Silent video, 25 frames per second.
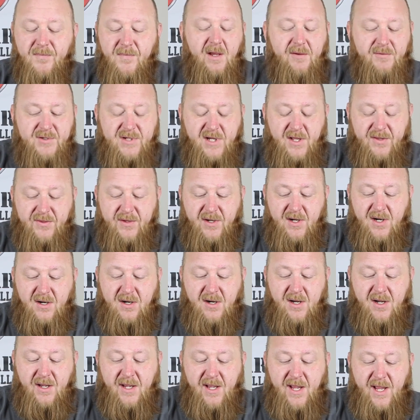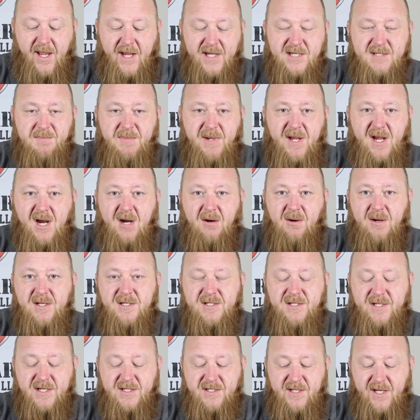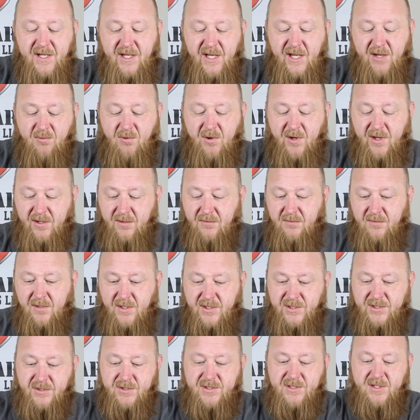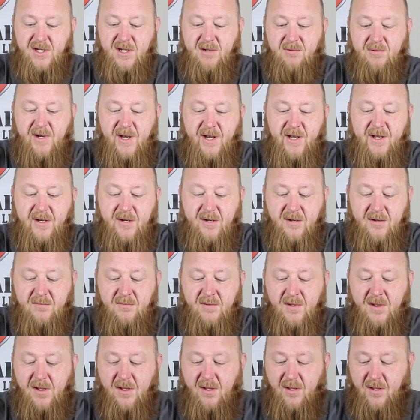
I've shot their XBRN16E1, as you saw right here,